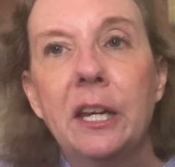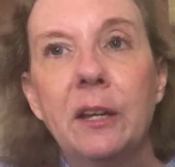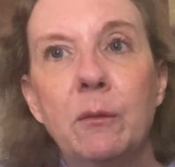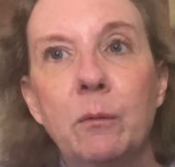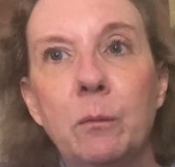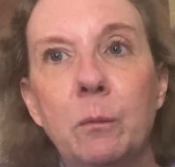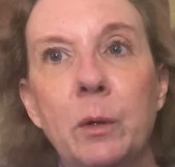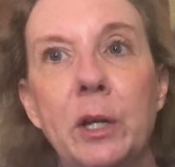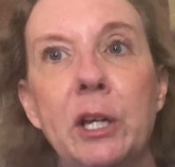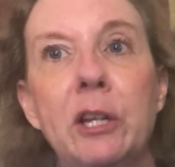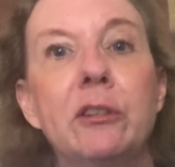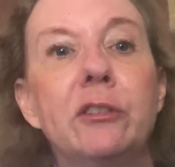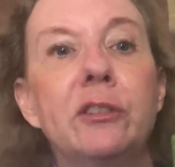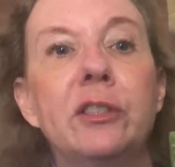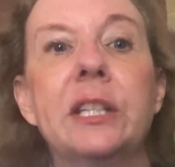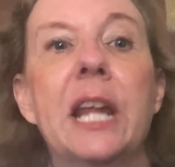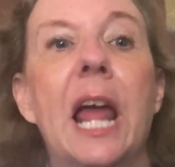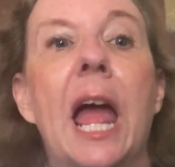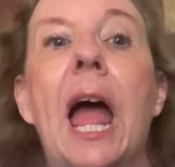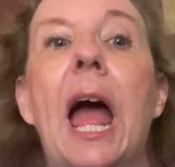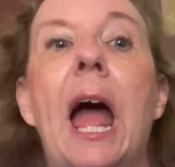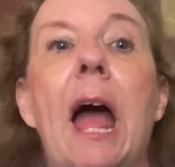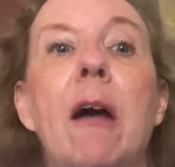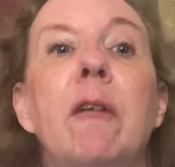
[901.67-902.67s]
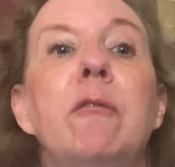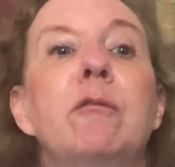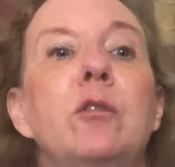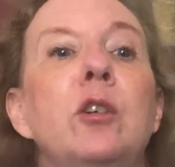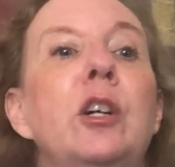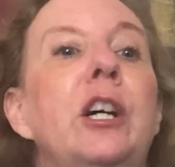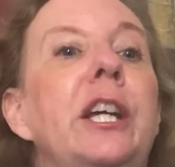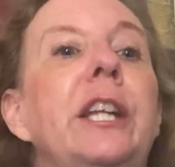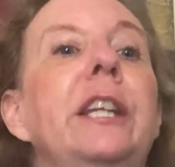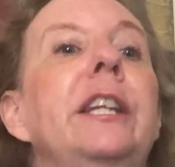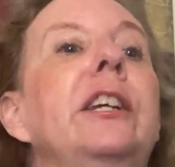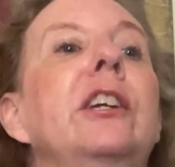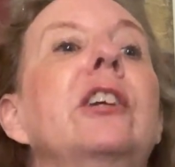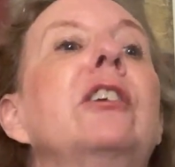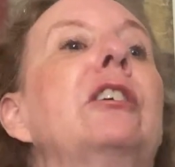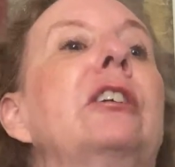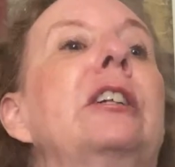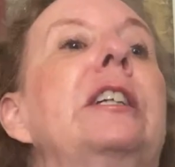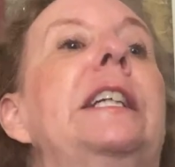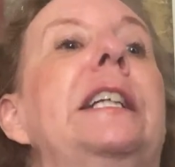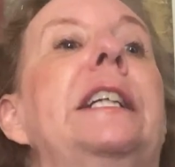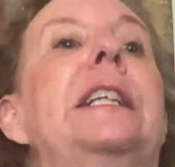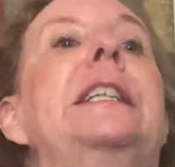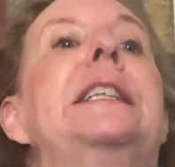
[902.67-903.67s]
we used to have one here
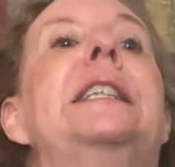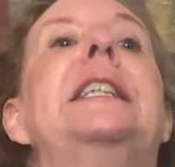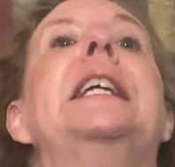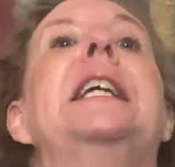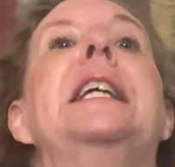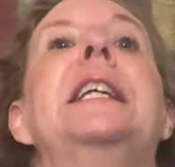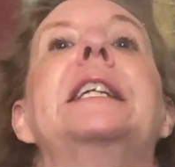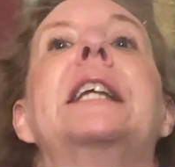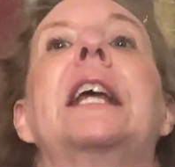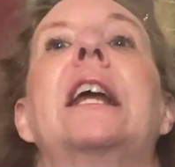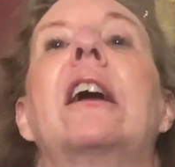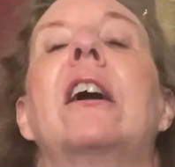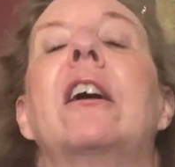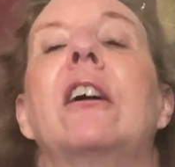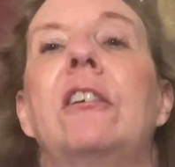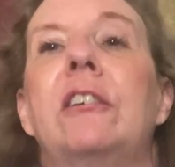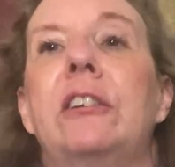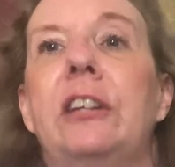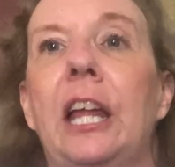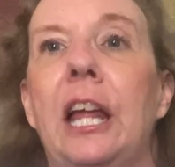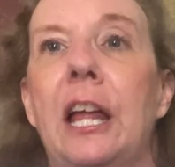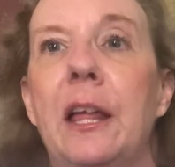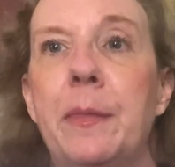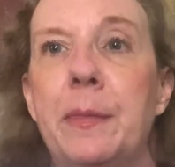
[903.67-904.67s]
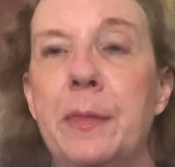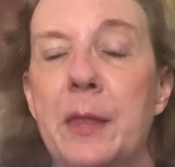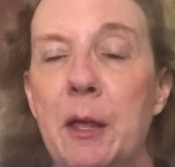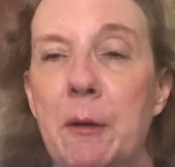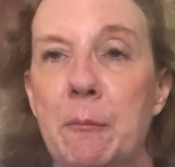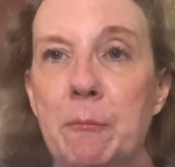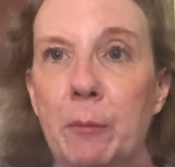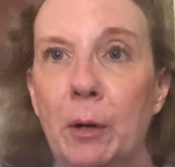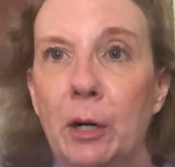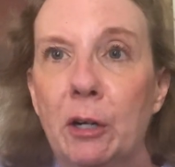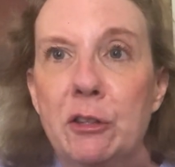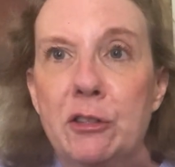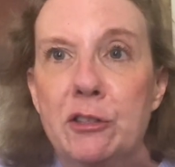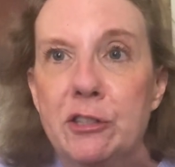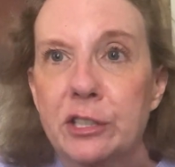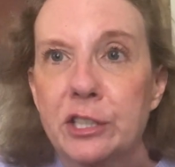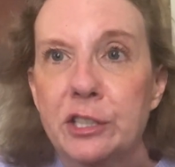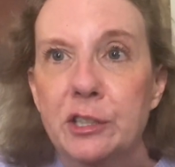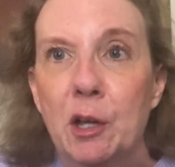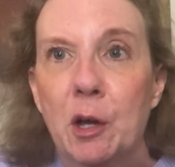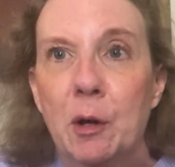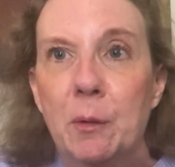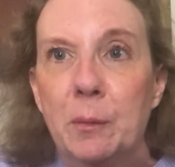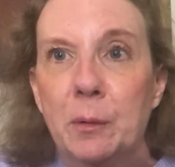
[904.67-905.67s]
in T-Town, and then Barnes &
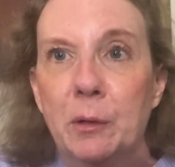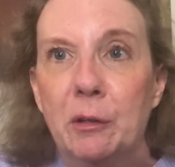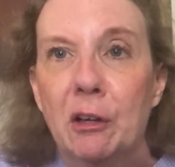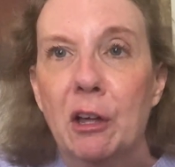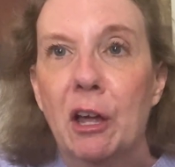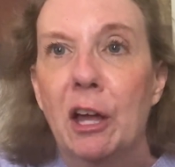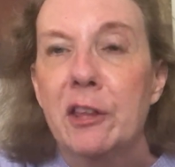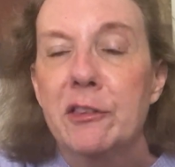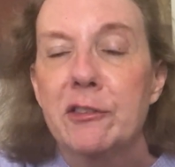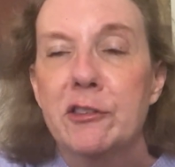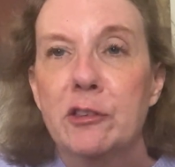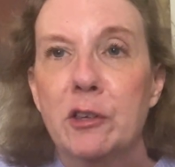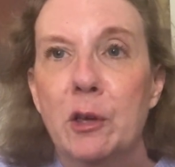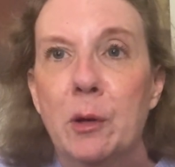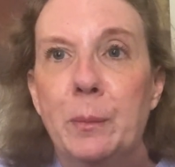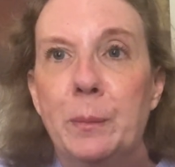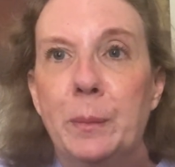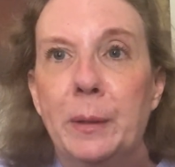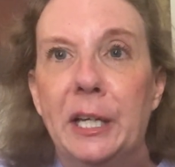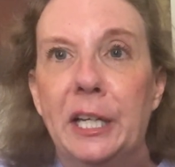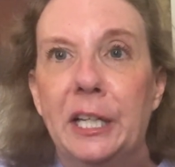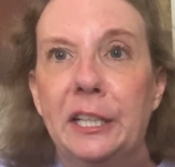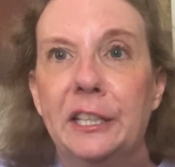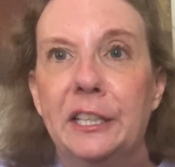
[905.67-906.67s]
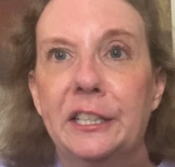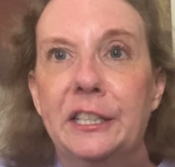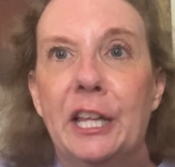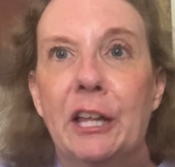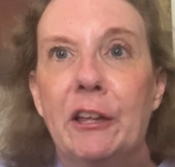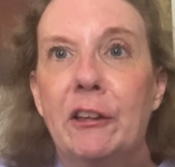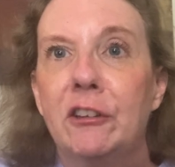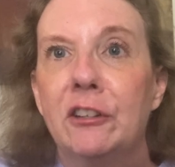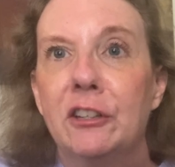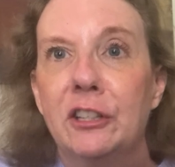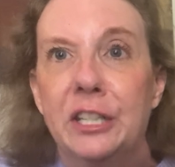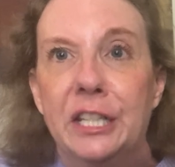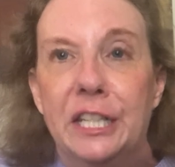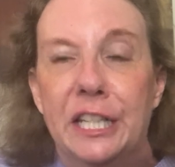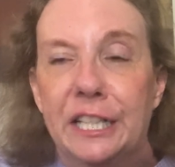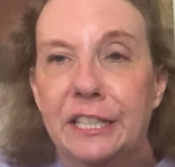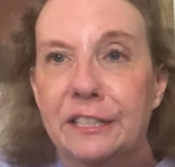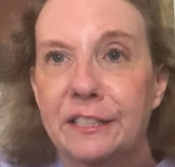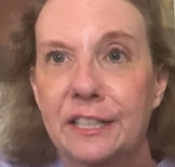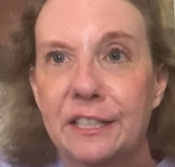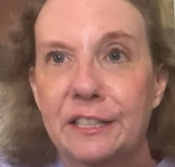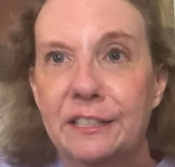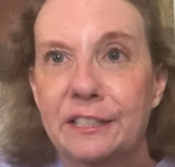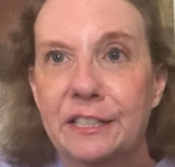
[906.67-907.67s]
Noble got so big that they couldn't
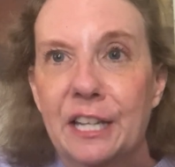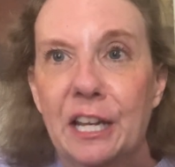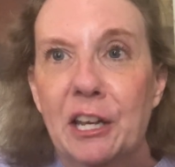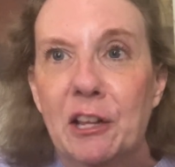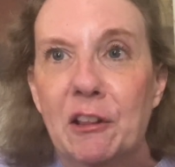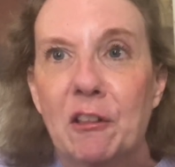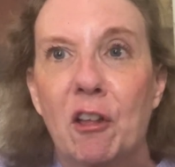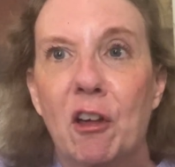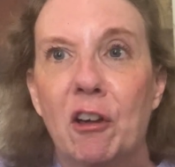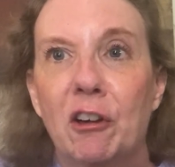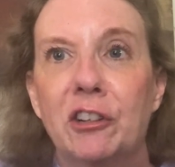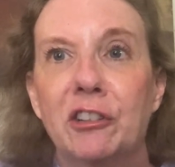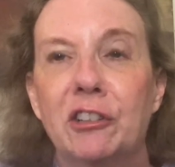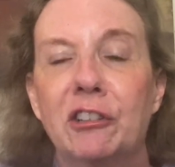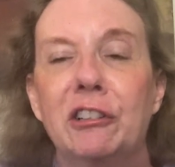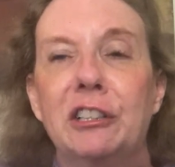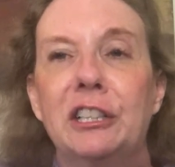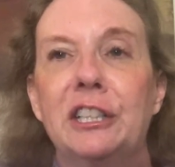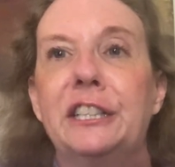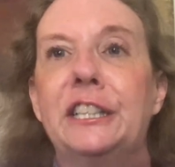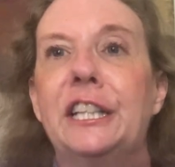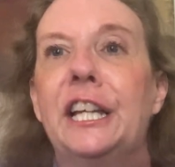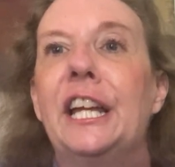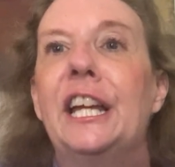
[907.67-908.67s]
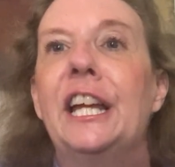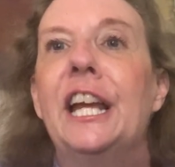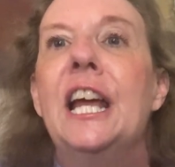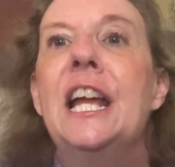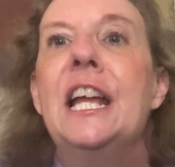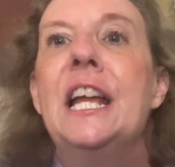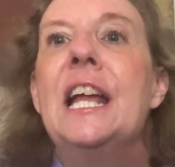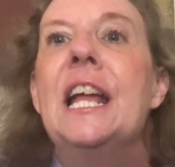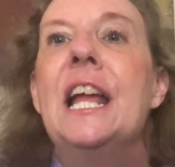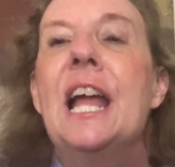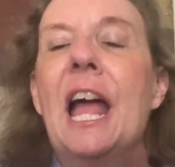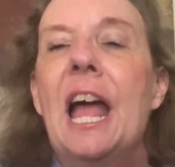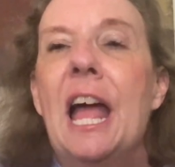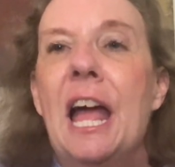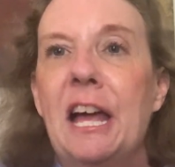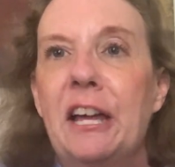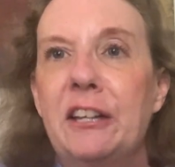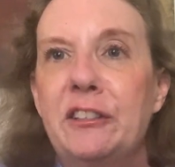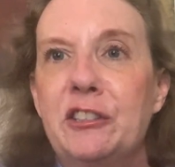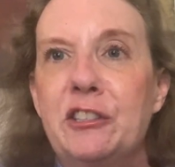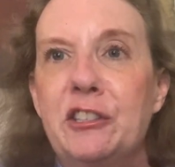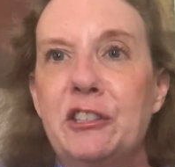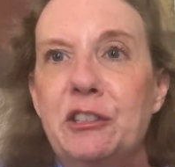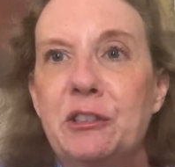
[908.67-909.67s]
exist any longer, and they
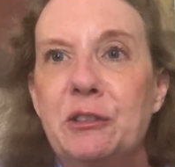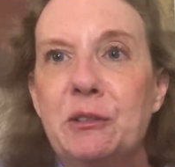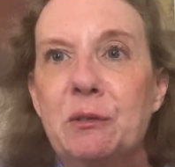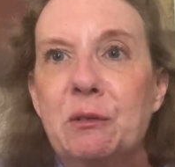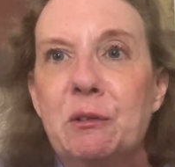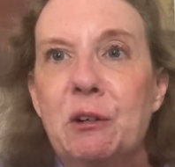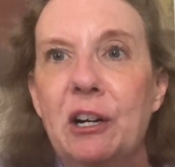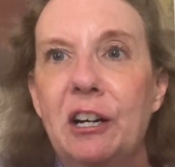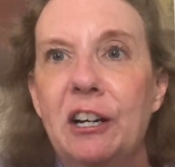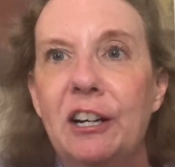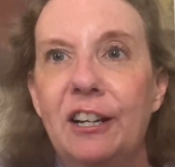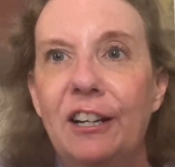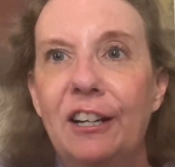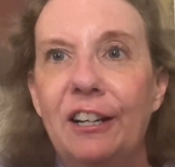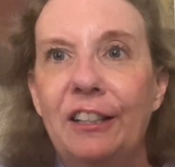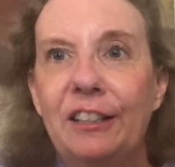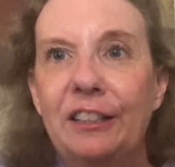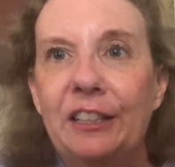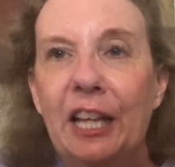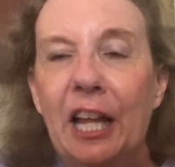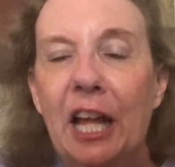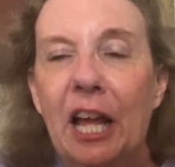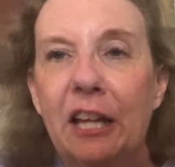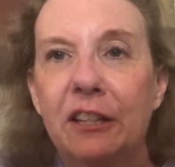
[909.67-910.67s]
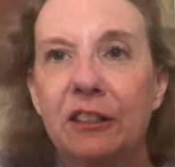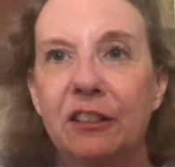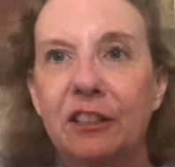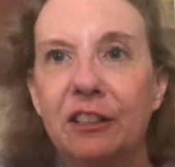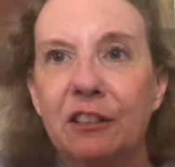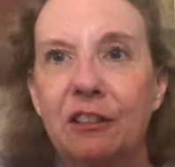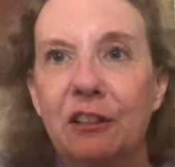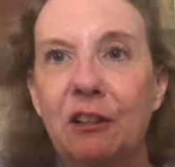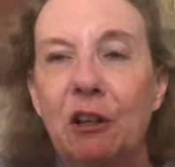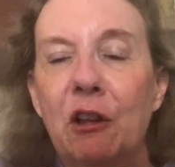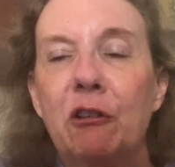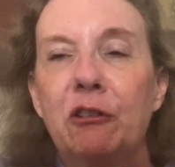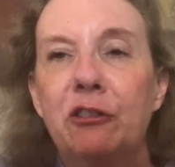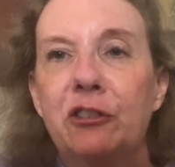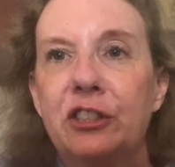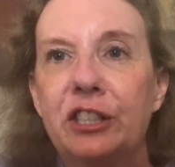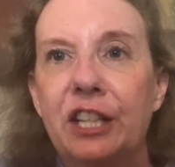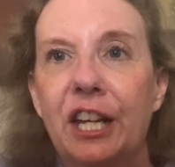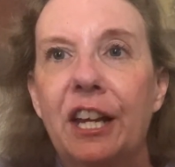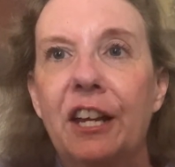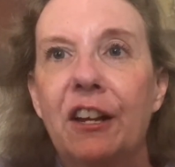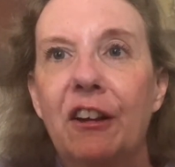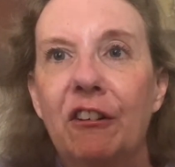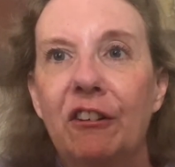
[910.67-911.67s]
had to close
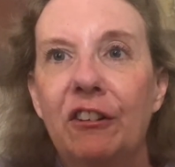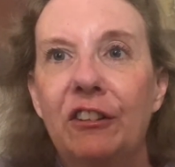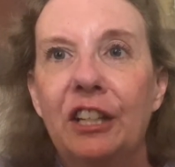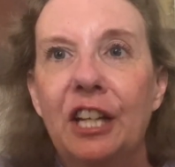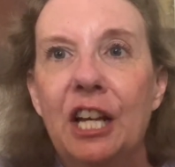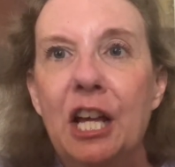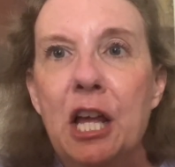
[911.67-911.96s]
down.